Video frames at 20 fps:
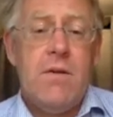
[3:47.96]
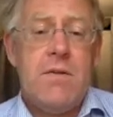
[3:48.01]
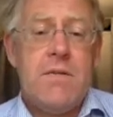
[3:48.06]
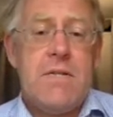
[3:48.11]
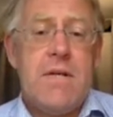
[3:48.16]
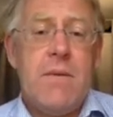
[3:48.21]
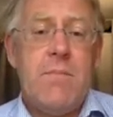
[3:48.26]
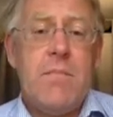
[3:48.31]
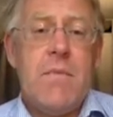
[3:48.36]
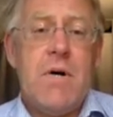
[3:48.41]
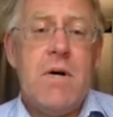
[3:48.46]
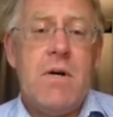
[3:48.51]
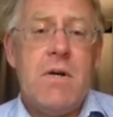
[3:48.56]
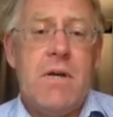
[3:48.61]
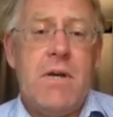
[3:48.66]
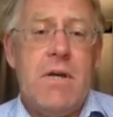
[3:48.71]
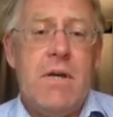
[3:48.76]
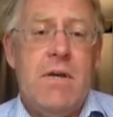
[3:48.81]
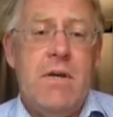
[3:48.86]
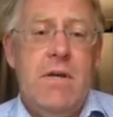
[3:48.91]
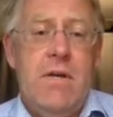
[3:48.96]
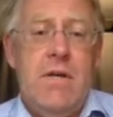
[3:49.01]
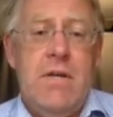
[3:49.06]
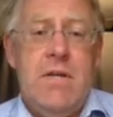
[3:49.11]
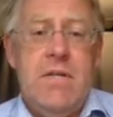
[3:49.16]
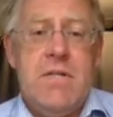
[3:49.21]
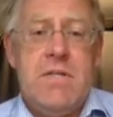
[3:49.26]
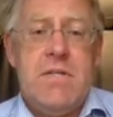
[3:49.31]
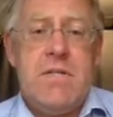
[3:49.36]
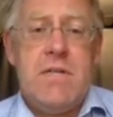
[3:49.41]
Denmark
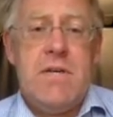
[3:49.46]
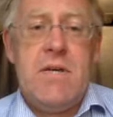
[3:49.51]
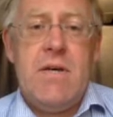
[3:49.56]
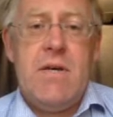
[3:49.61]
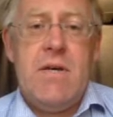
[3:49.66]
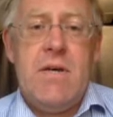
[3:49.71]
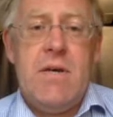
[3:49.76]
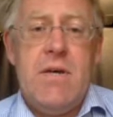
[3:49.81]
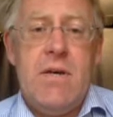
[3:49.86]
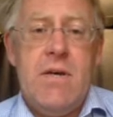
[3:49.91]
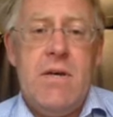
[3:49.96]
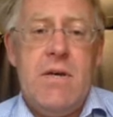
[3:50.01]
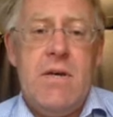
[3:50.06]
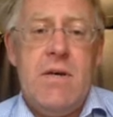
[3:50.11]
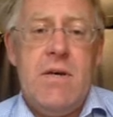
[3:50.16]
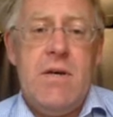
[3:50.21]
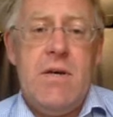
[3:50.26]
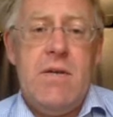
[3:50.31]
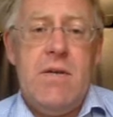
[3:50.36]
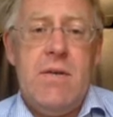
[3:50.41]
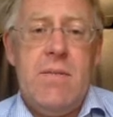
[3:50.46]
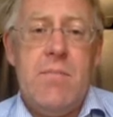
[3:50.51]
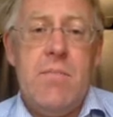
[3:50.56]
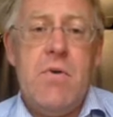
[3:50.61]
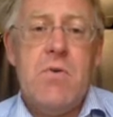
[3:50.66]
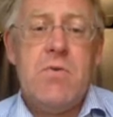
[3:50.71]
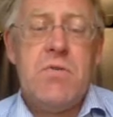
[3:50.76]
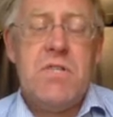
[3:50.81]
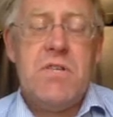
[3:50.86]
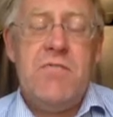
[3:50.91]
is uh, the
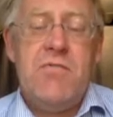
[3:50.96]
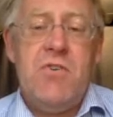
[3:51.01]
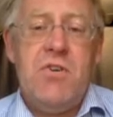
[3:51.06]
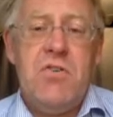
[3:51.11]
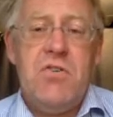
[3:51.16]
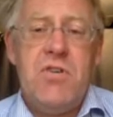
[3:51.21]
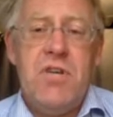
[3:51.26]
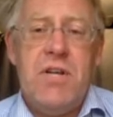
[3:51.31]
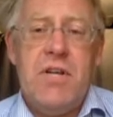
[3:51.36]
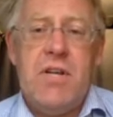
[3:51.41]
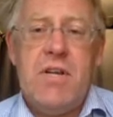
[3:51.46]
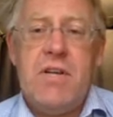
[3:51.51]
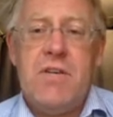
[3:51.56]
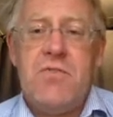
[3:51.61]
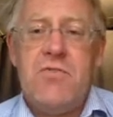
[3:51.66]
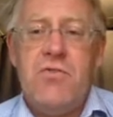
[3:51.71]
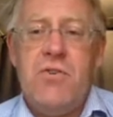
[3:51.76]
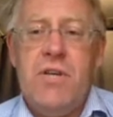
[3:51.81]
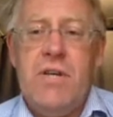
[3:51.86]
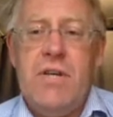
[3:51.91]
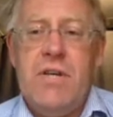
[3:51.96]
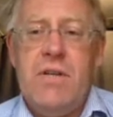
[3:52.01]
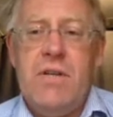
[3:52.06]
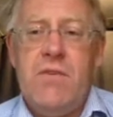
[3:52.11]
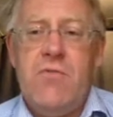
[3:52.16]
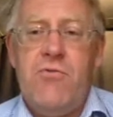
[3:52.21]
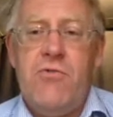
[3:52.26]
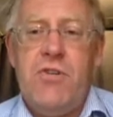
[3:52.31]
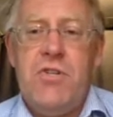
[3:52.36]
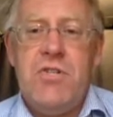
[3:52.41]
most differentiated country in
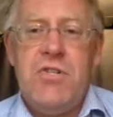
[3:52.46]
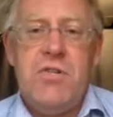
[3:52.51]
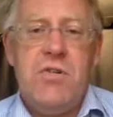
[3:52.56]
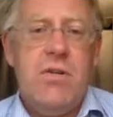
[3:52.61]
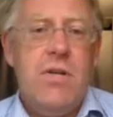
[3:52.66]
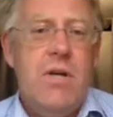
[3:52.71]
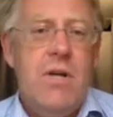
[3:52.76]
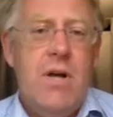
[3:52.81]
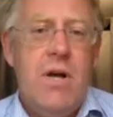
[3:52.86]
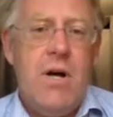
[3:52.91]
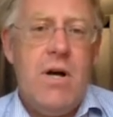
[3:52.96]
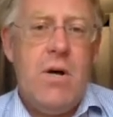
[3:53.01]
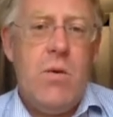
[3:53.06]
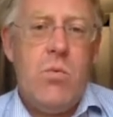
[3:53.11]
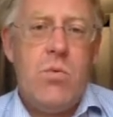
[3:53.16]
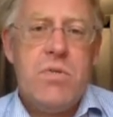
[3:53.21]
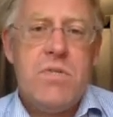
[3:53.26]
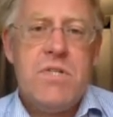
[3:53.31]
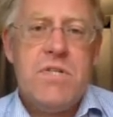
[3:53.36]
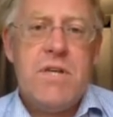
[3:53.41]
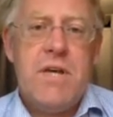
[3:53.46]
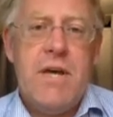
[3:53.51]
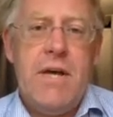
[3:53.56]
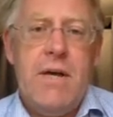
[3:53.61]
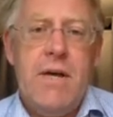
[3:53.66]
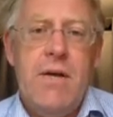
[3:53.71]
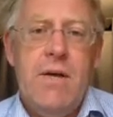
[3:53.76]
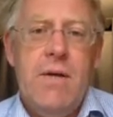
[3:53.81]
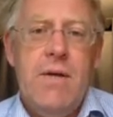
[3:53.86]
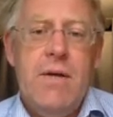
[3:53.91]
the region, I would
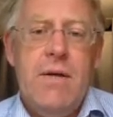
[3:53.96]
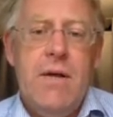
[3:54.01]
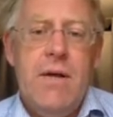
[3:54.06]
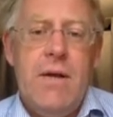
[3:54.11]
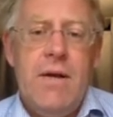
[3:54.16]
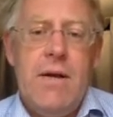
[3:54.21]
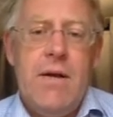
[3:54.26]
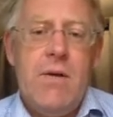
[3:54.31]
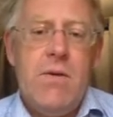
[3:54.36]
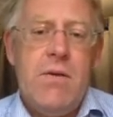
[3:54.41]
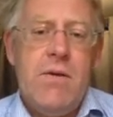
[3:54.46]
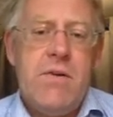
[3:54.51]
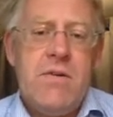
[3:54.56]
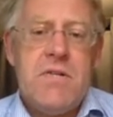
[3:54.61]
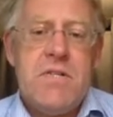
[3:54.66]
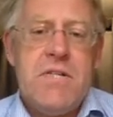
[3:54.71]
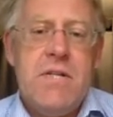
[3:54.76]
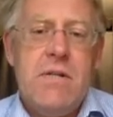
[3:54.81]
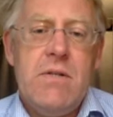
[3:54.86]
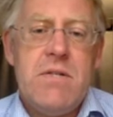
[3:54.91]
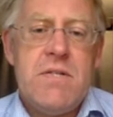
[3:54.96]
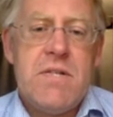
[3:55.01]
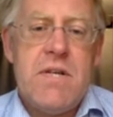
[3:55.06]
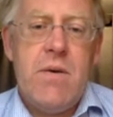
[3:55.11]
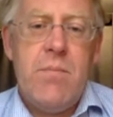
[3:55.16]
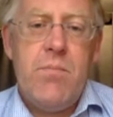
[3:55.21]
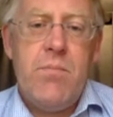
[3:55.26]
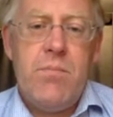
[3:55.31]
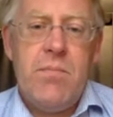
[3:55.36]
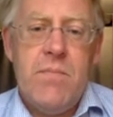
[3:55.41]
say. Now there are still
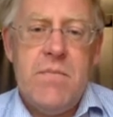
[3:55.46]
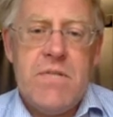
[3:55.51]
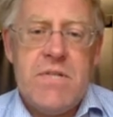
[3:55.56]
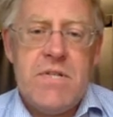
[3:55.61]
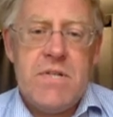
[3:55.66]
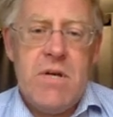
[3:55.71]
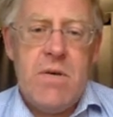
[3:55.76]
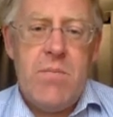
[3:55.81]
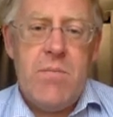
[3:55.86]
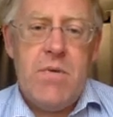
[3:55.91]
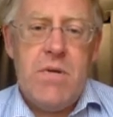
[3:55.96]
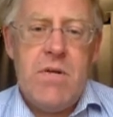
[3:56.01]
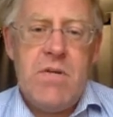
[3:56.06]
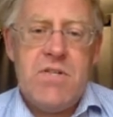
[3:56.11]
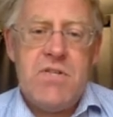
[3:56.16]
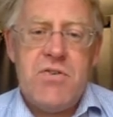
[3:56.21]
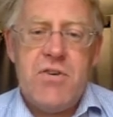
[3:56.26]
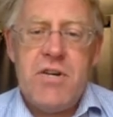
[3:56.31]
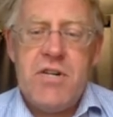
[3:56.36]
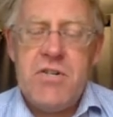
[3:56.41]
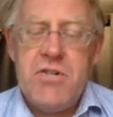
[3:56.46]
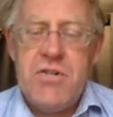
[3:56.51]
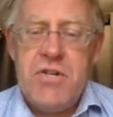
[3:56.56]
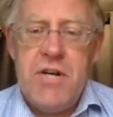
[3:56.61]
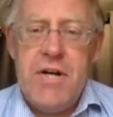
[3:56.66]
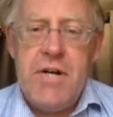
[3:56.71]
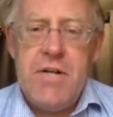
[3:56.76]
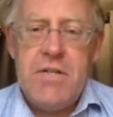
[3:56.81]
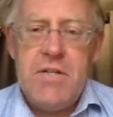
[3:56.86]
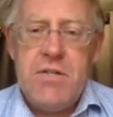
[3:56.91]
some, some uh, structures
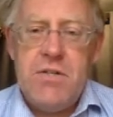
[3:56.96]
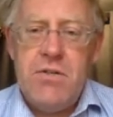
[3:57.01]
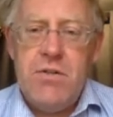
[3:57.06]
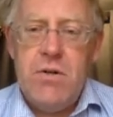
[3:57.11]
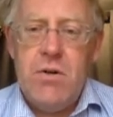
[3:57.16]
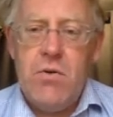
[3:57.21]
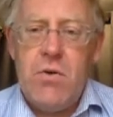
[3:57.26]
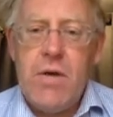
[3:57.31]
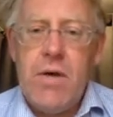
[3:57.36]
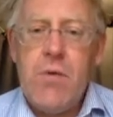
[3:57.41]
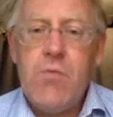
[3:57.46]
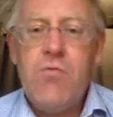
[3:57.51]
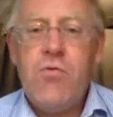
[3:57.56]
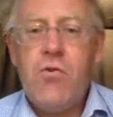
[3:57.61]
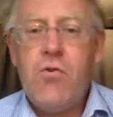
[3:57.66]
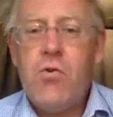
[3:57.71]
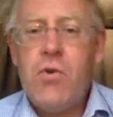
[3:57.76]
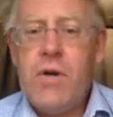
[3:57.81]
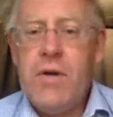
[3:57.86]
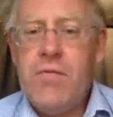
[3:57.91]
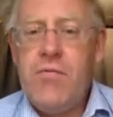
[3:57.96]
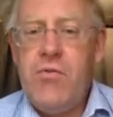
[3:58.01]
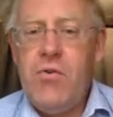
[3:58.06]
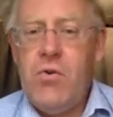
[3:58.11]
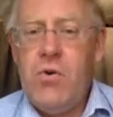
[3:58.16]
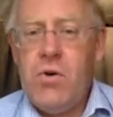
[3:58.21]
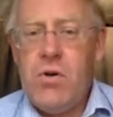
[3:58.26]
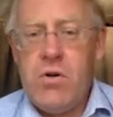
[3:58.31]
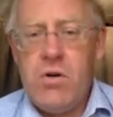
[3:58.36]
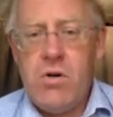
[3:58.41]
here to look out for if
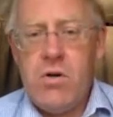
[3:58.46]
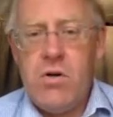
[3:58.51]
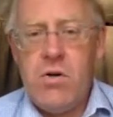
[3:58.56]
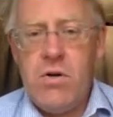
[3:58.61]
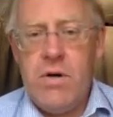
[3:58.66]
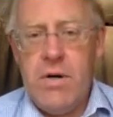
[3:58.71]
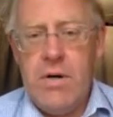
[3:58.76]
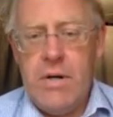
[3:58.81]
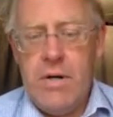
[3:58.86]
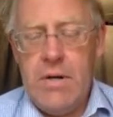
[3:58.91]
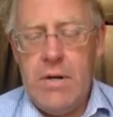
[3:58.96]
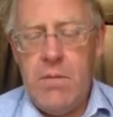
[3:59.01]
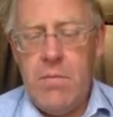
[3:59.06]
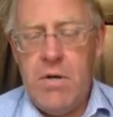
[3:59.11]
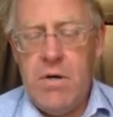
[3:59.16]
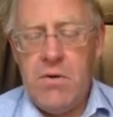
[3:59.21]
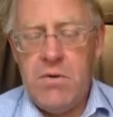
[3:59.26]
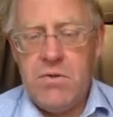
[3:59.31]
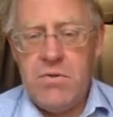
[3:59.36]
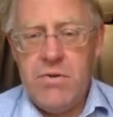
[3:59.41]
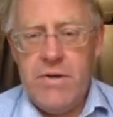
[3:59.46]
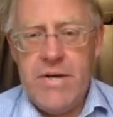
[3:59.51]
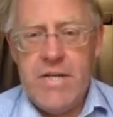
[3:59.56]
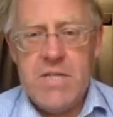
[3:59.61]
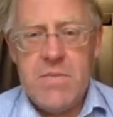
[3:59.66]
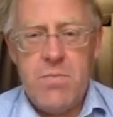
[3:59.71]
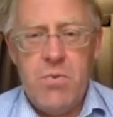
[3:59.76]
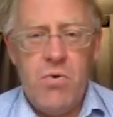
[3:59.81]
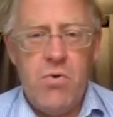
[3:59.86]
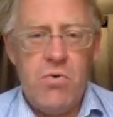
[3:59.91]
you are about to
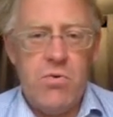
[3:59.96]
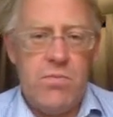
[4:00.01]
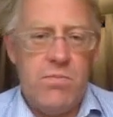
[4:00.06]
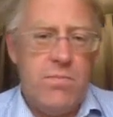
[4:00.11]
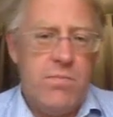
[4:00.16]
export